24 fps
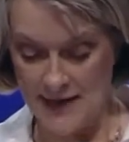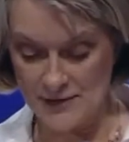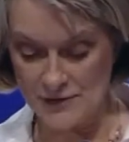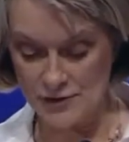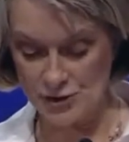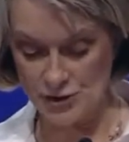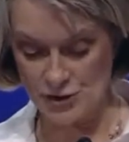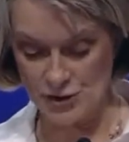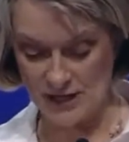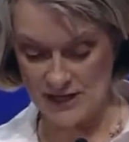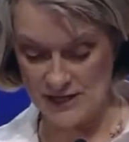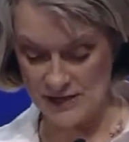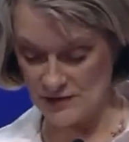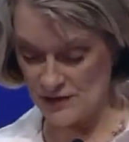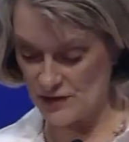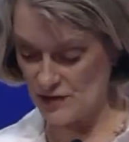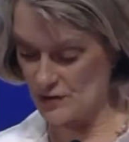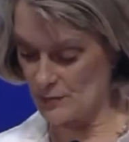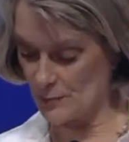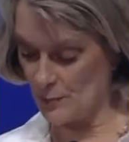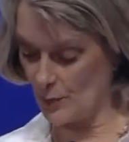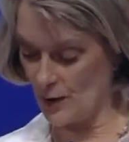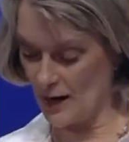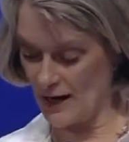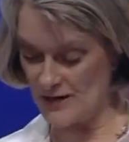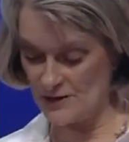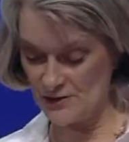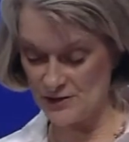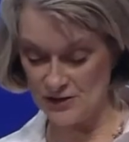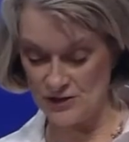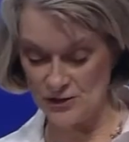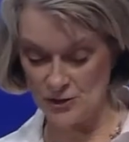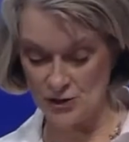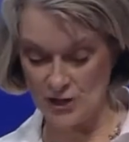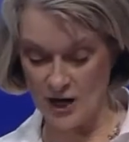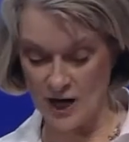As Jesus
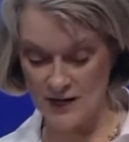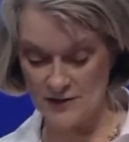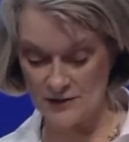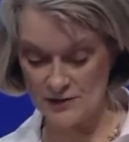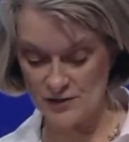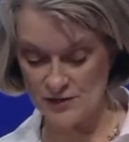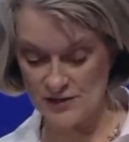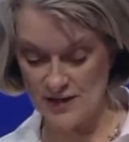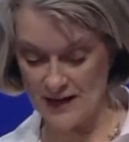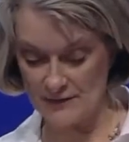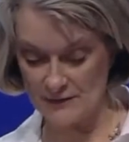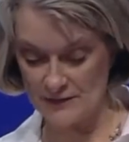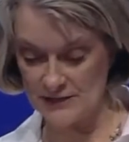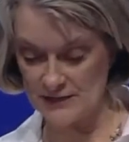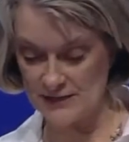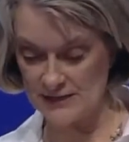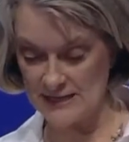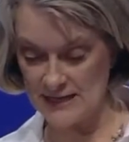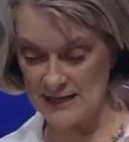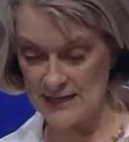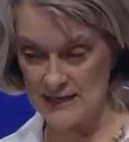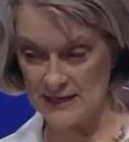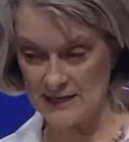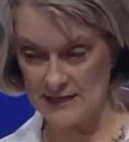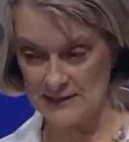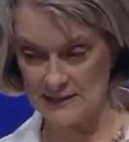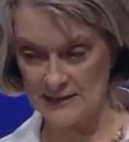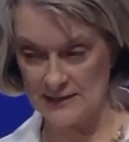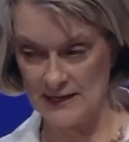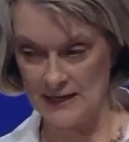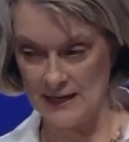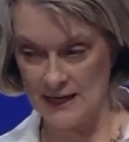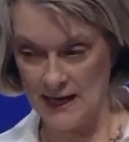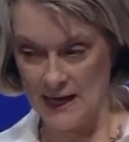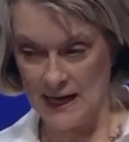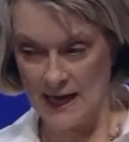prays in John 17,
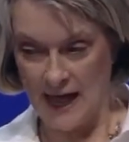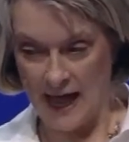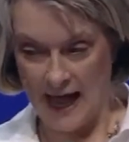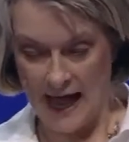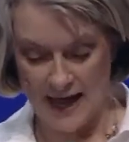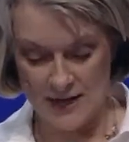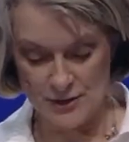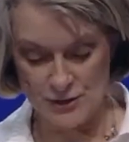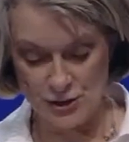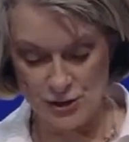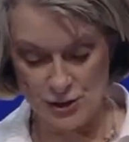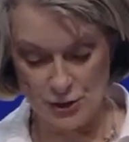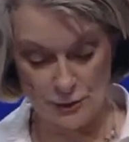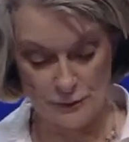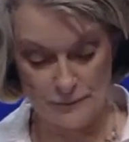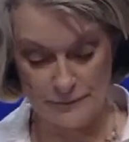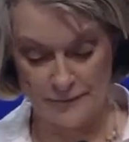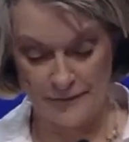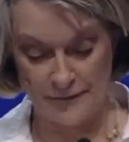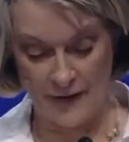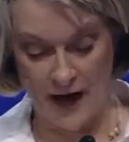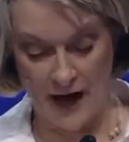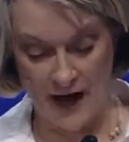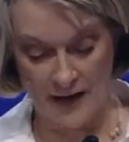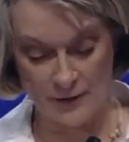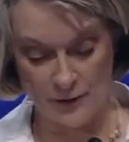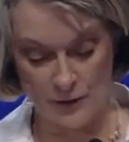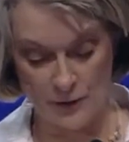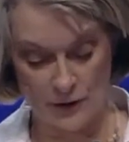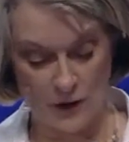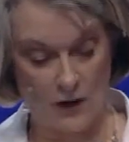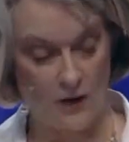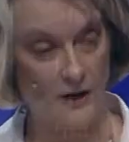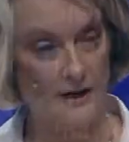as you, Father,